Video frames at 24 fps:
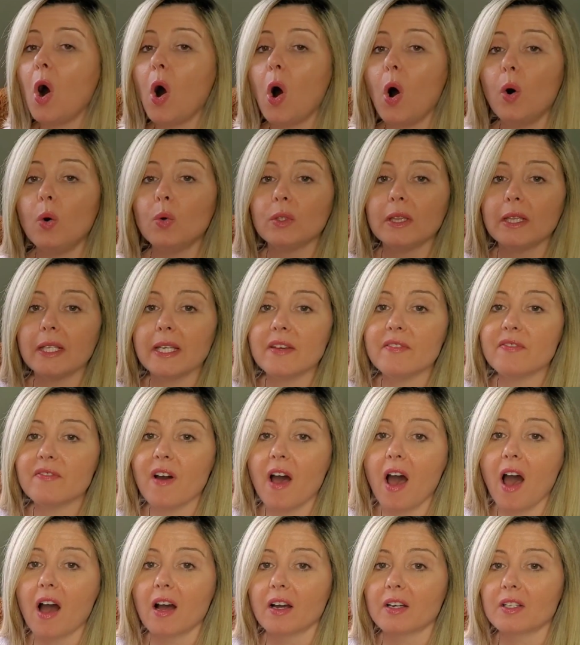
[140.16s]
Only
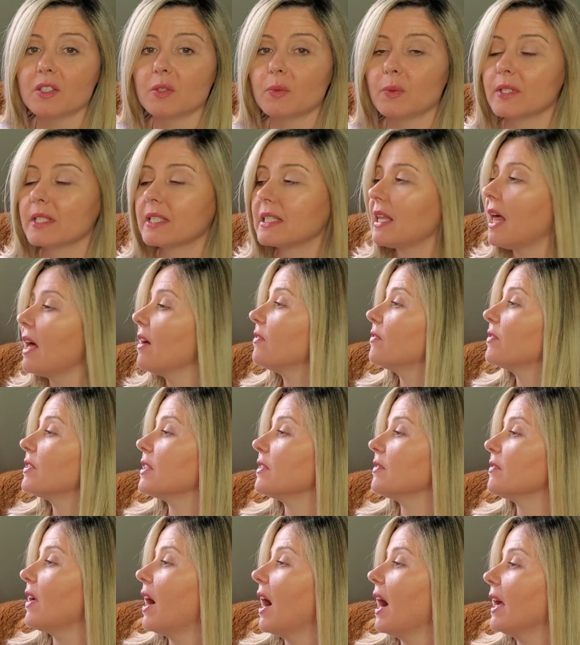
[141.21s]
Fox was left to
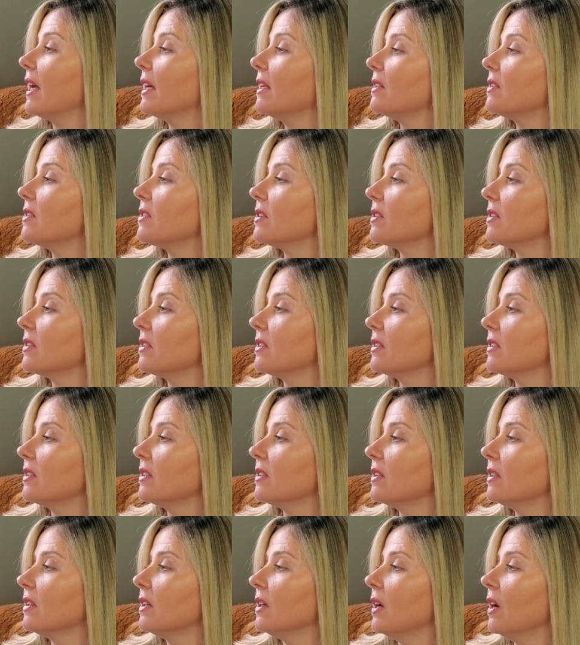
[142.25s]
find.
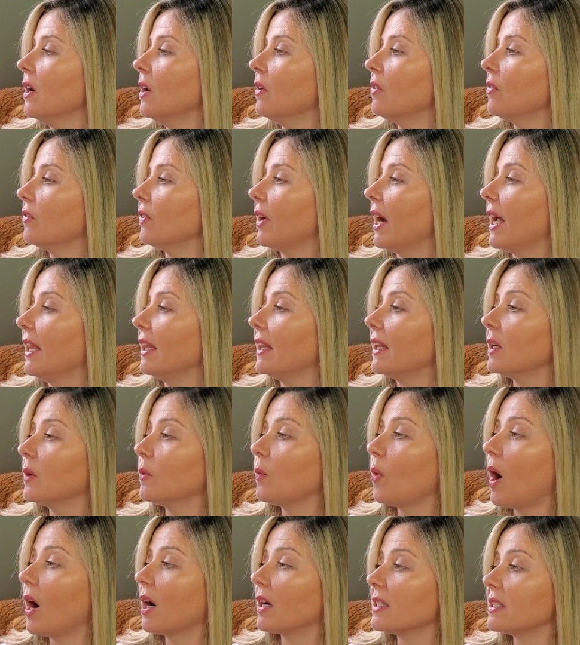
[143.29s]
Franklin
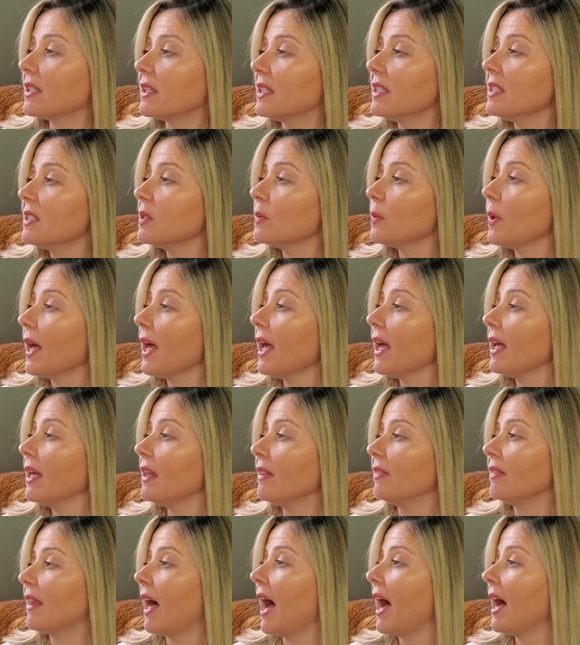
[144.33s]
walked this way
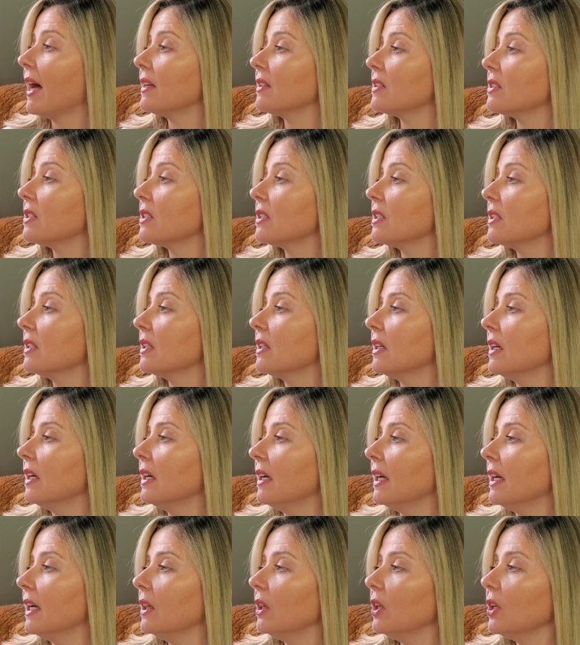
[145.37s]
and that.
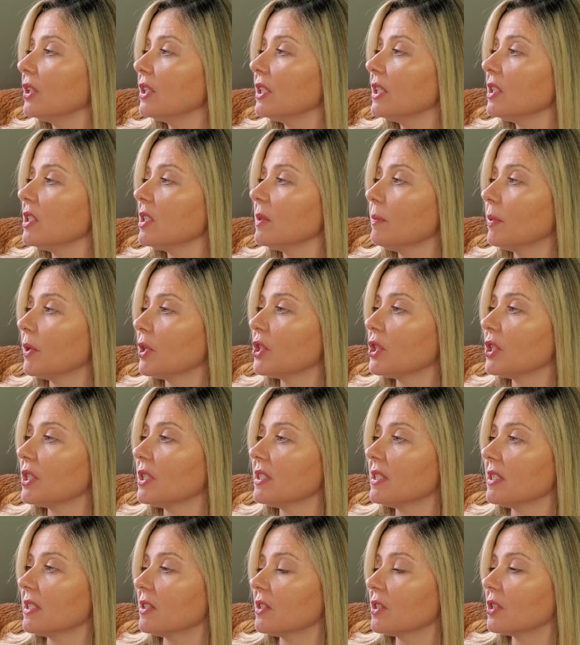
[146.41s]
He looked into
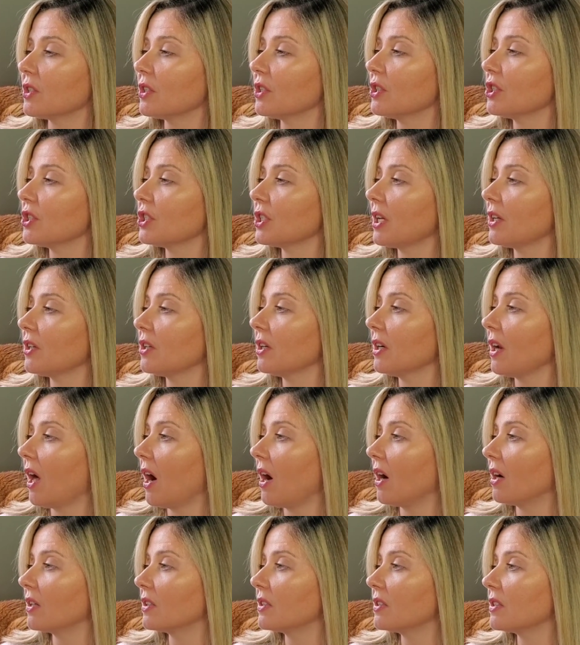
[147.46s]
bushes and searched under
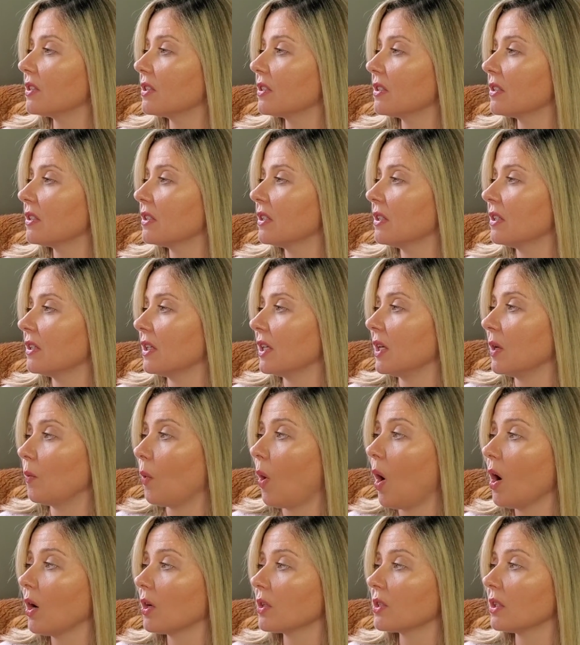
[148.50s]
logs. He
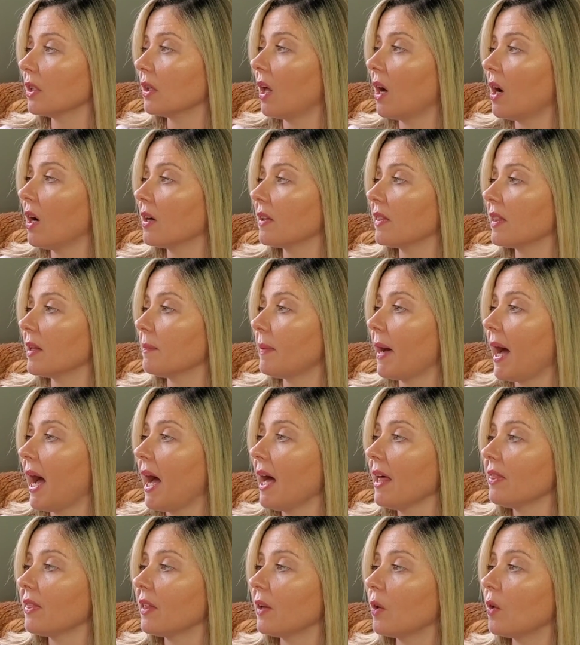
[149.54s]
walked along the
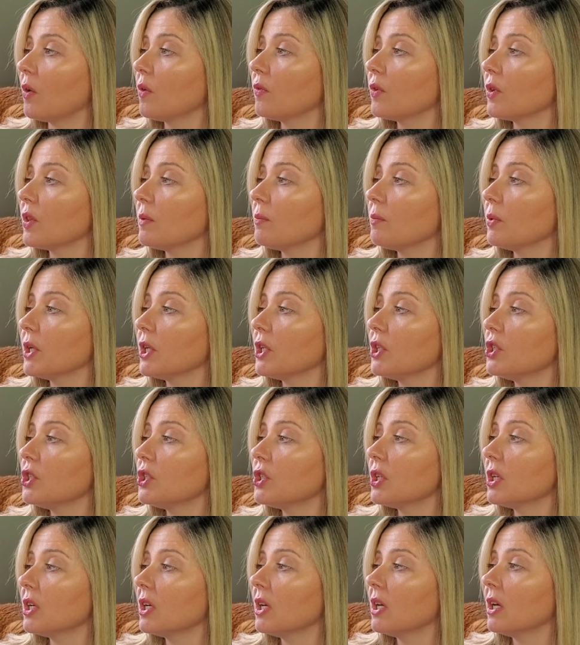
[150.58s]
path and over the
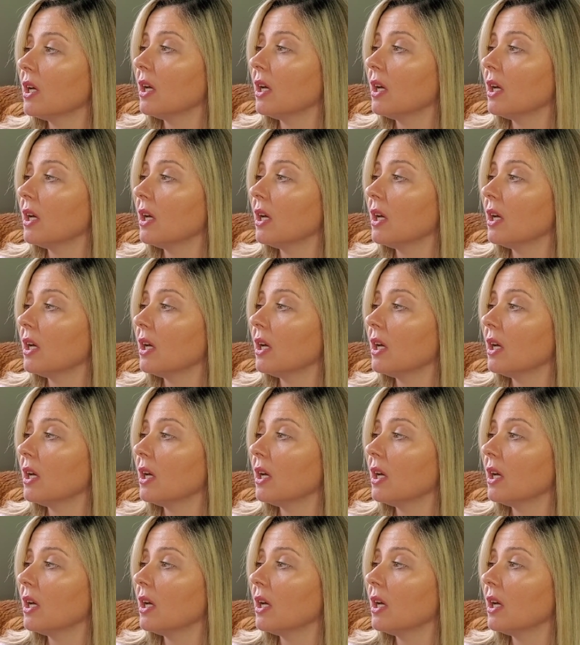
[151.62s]
bridge,